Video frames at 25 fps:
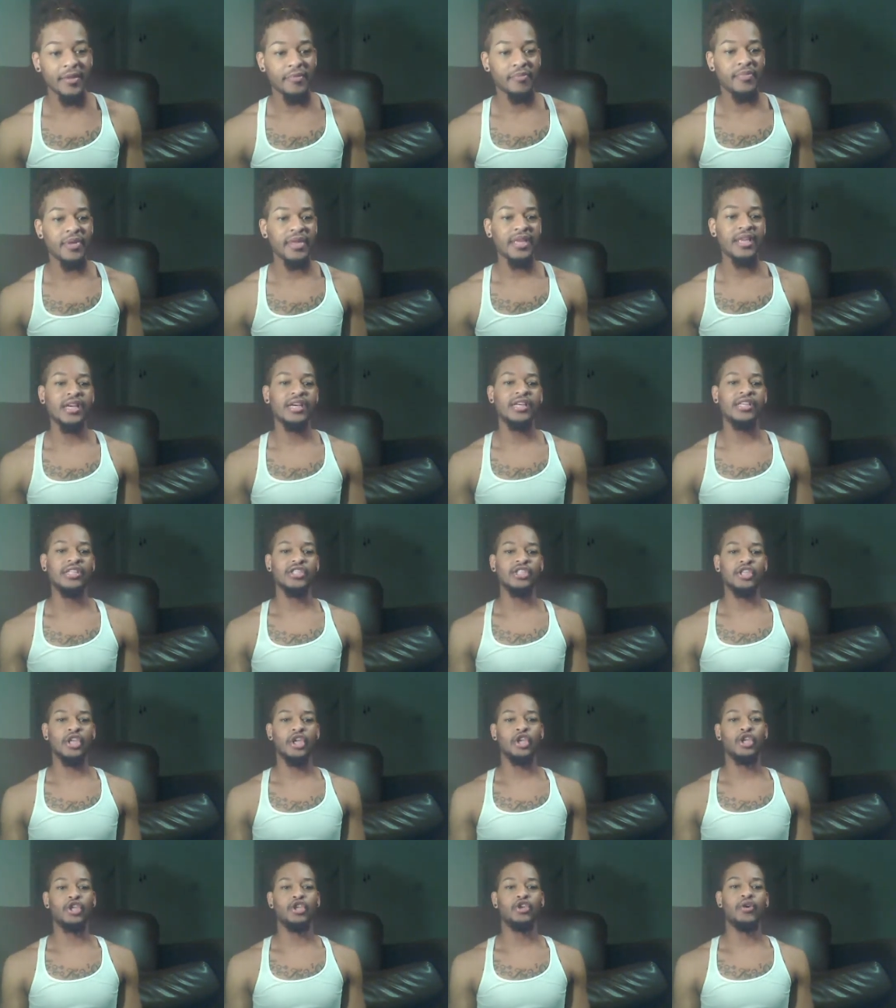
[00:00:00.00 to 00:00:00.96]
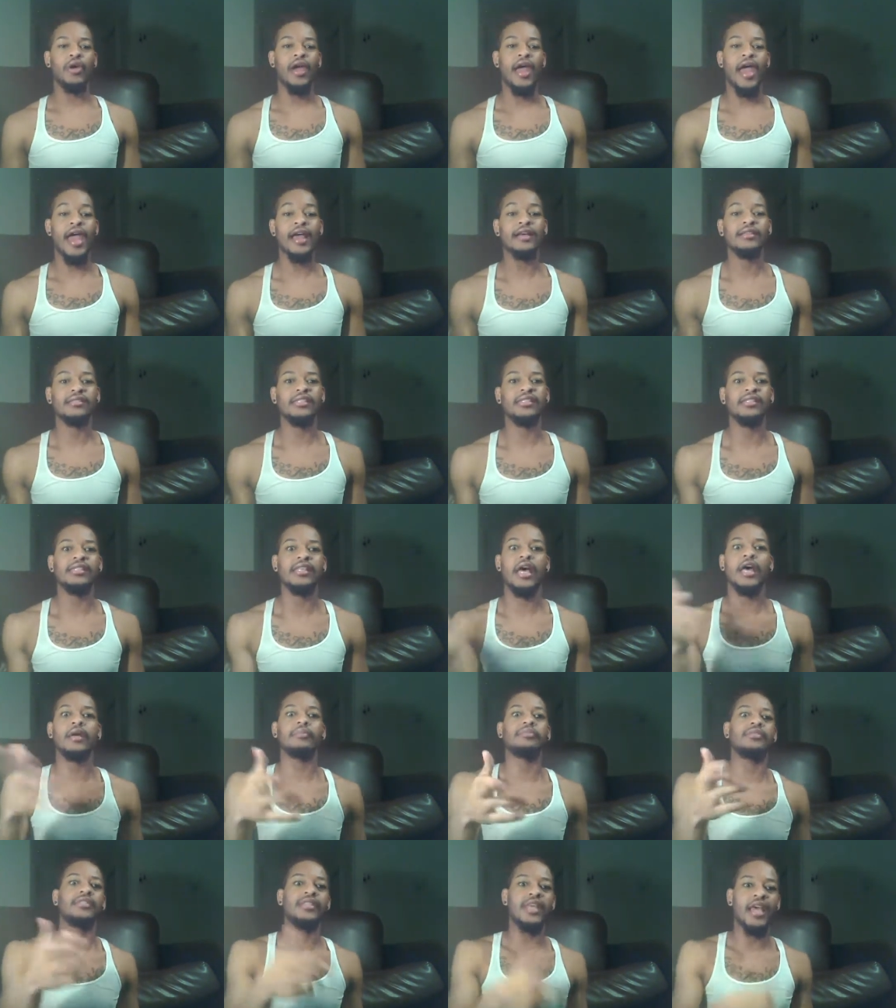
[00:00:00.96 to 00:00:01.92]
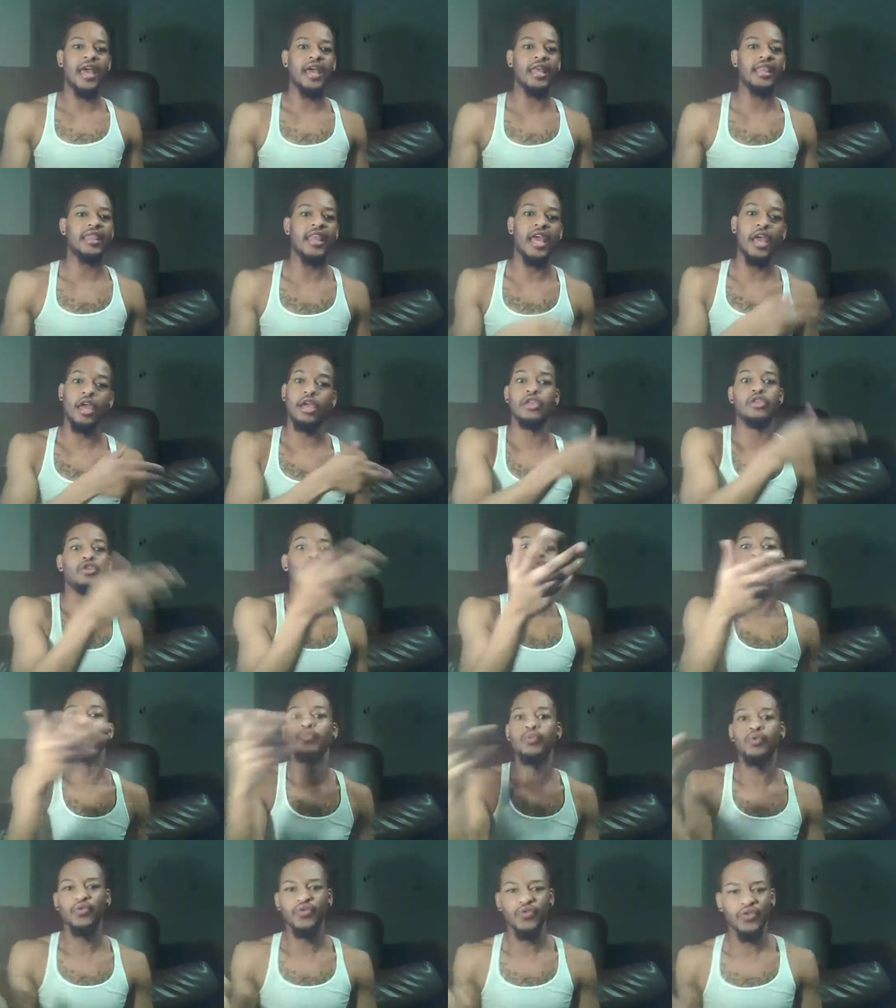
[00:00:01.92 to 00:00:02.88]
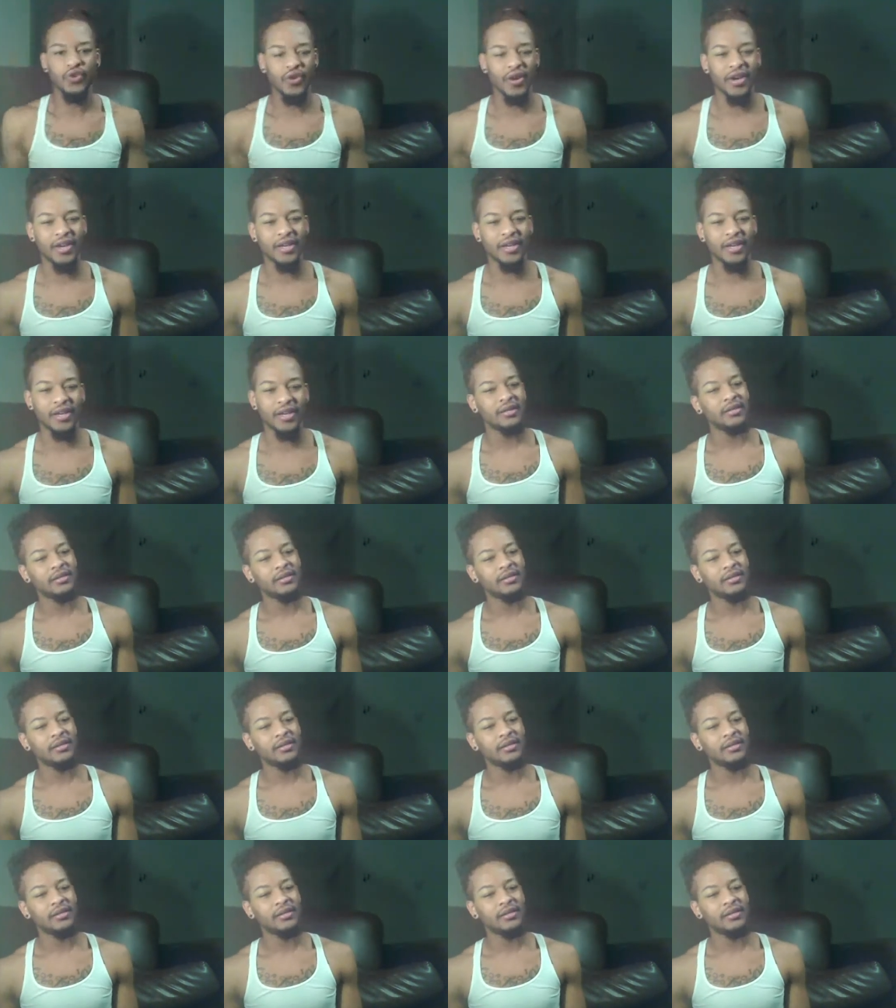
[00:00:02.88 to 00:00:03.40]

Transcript: because your ex is upset that you moved on,